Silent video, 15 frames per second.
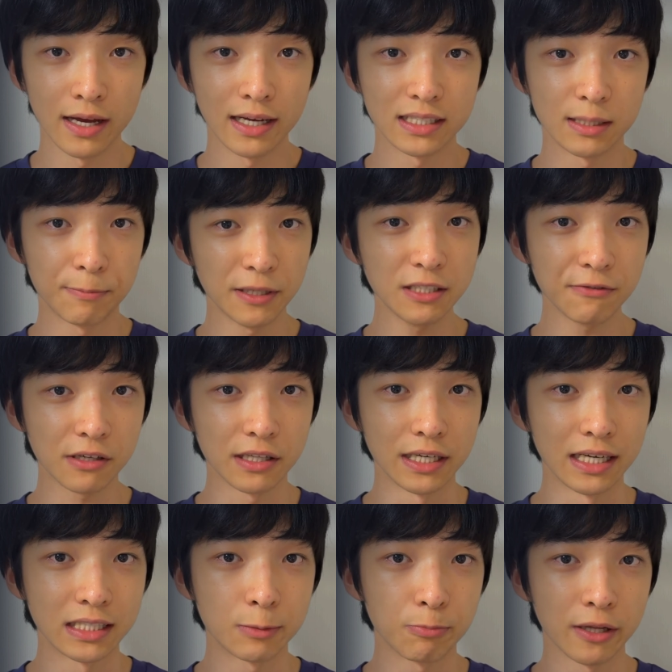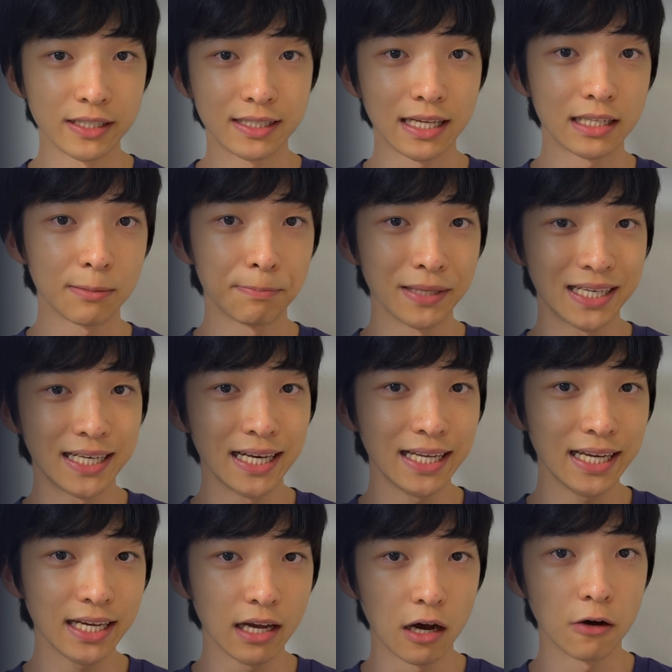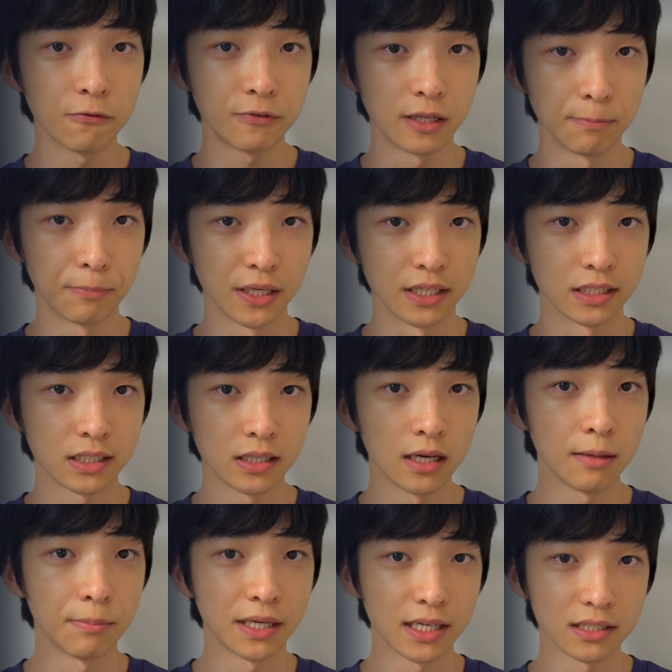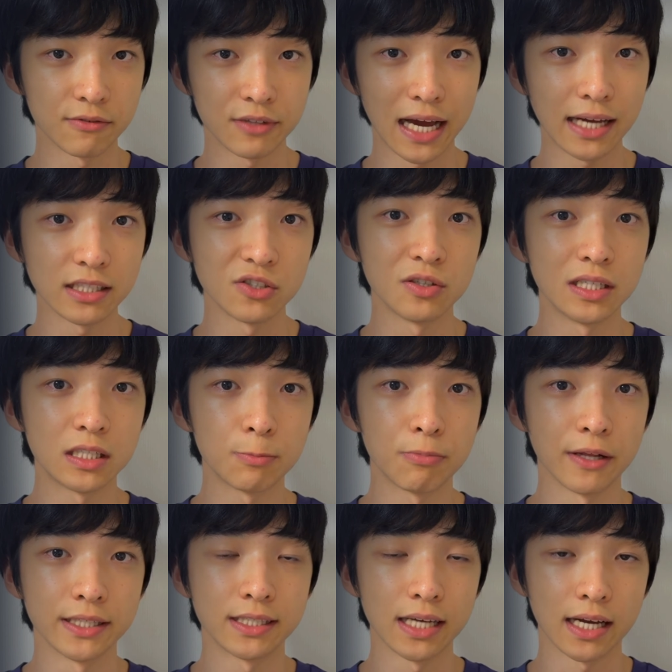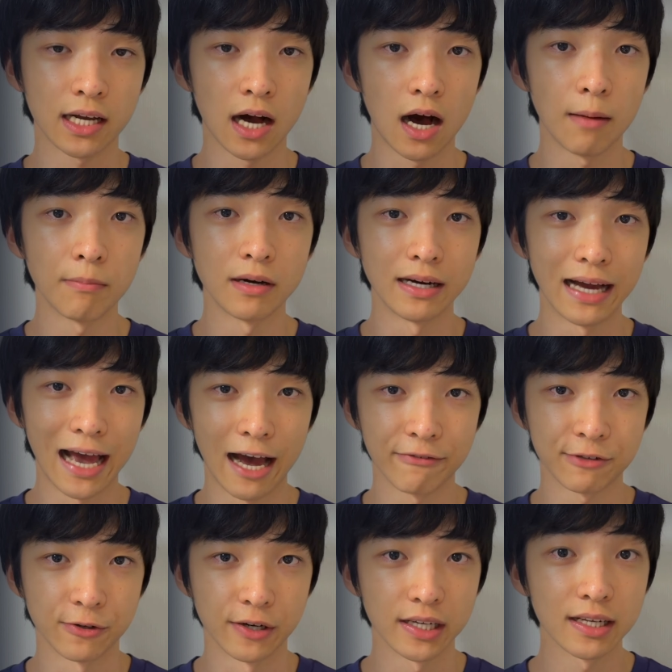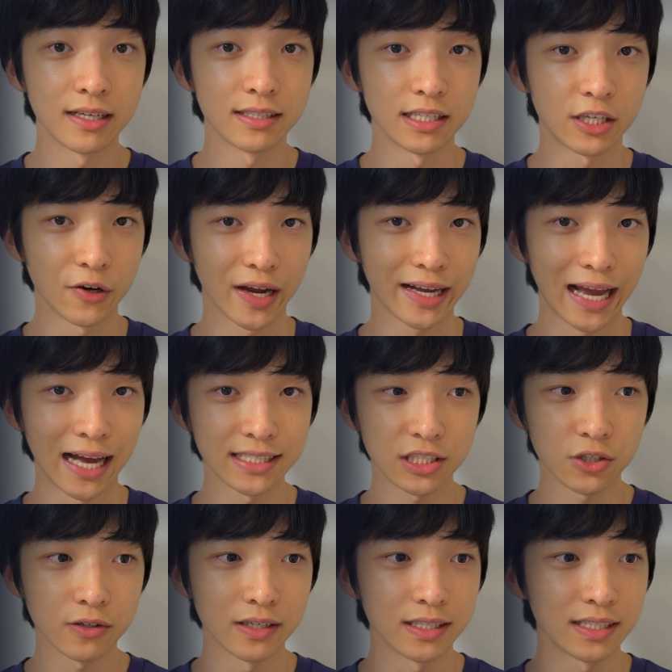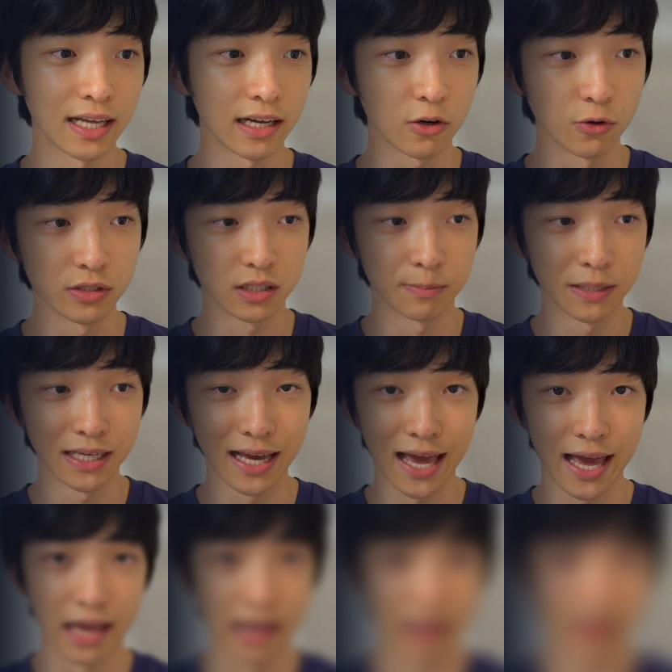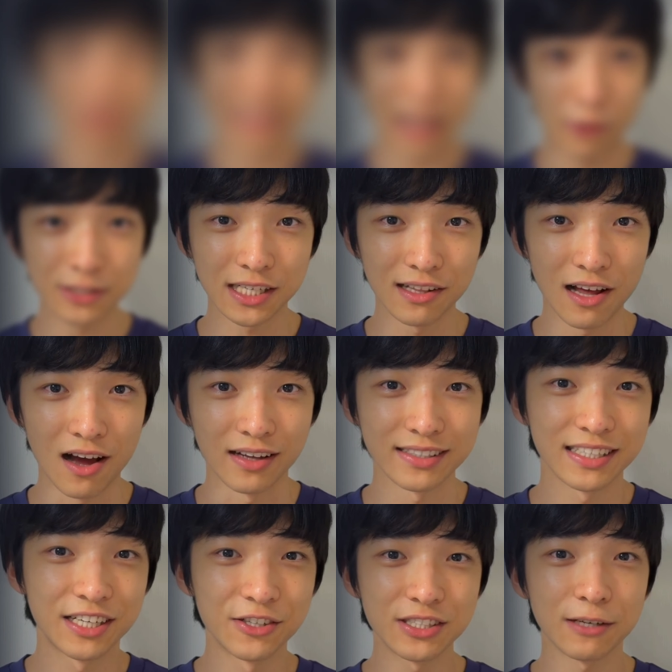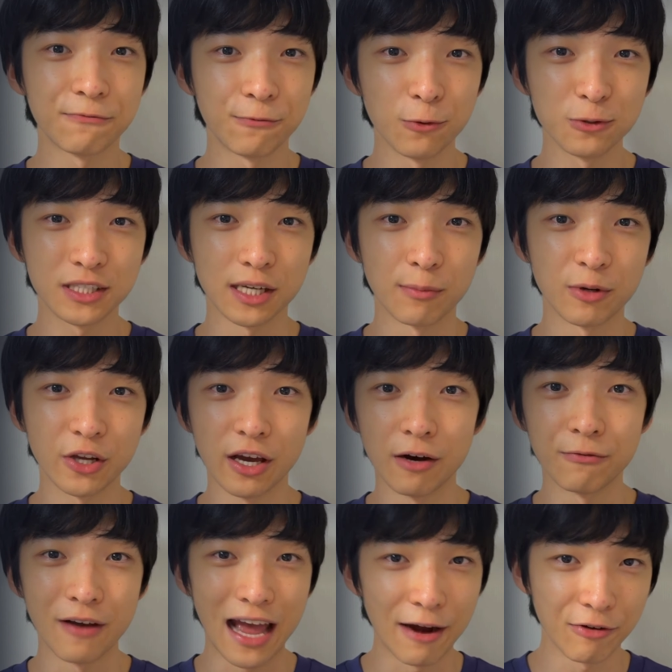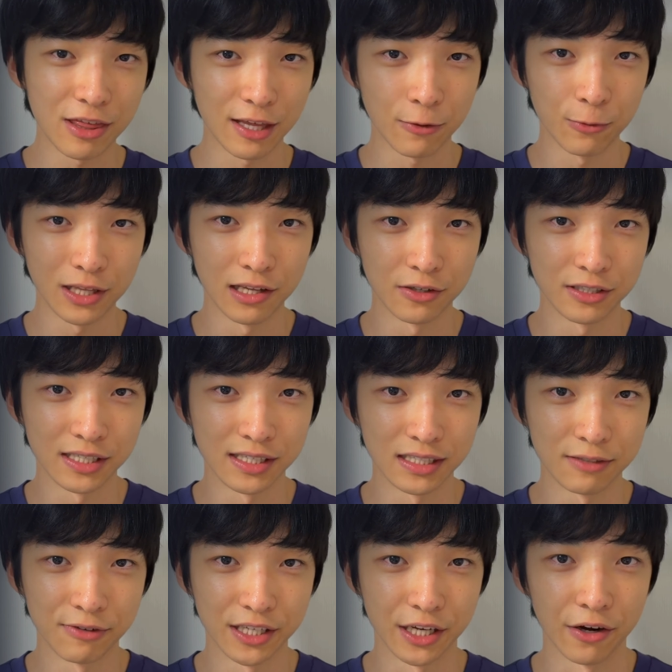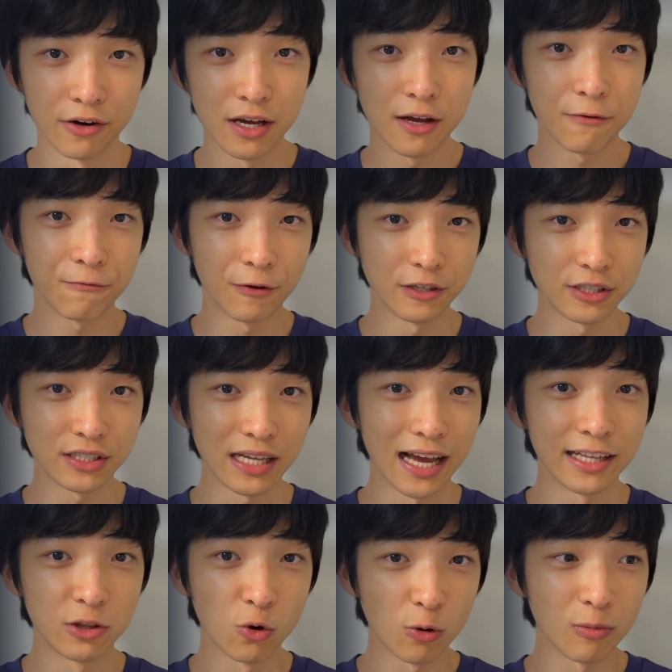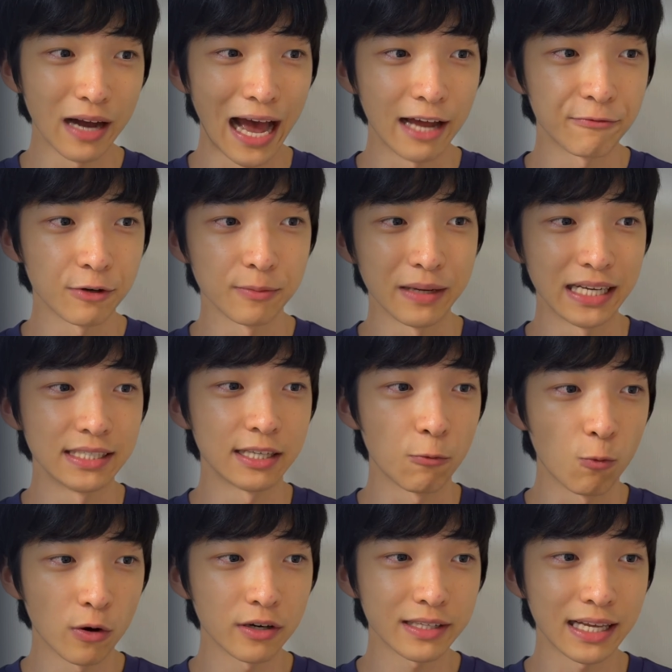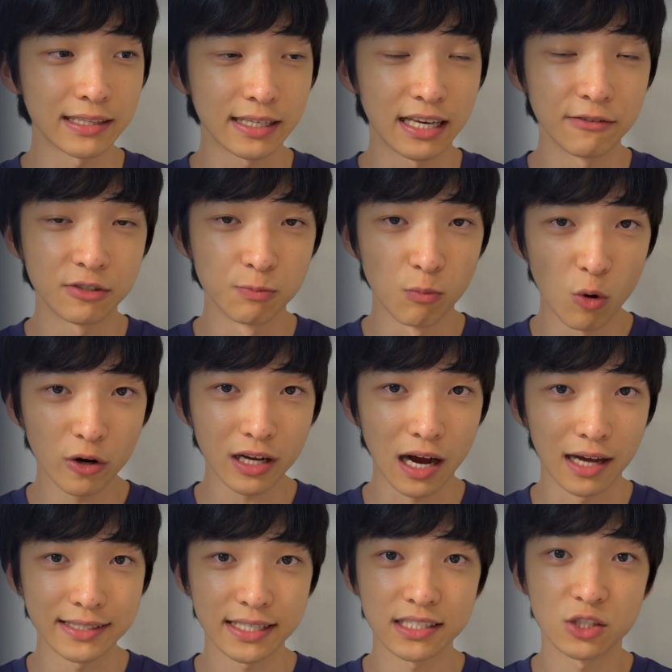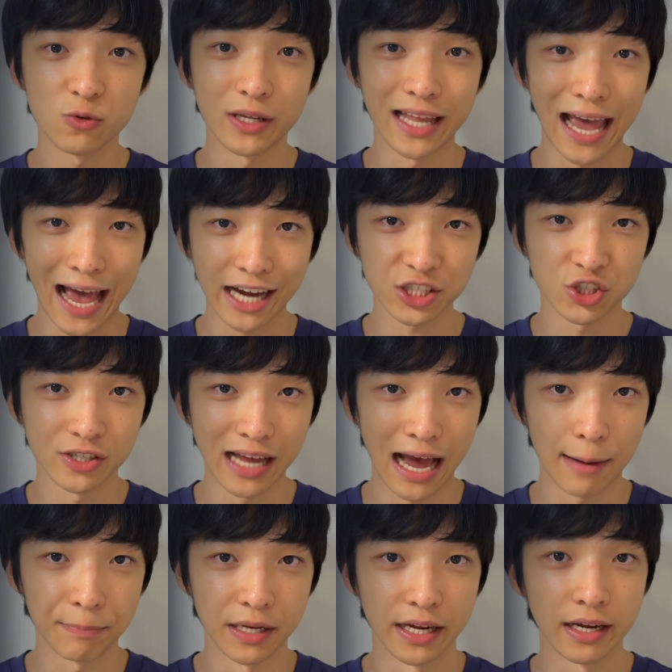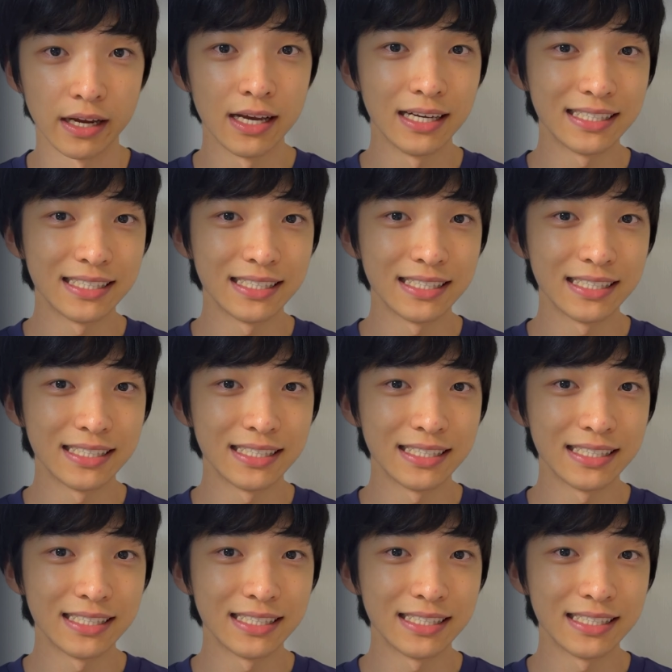Specifically, it's placed at the beginning of the piece. Because of that, you need to place a comma after it. The correct answer is then going to be A. That was a lot. Here's a full summary of everything we learned in this video. First, a normal adverb is a word that gives more context to an action happening.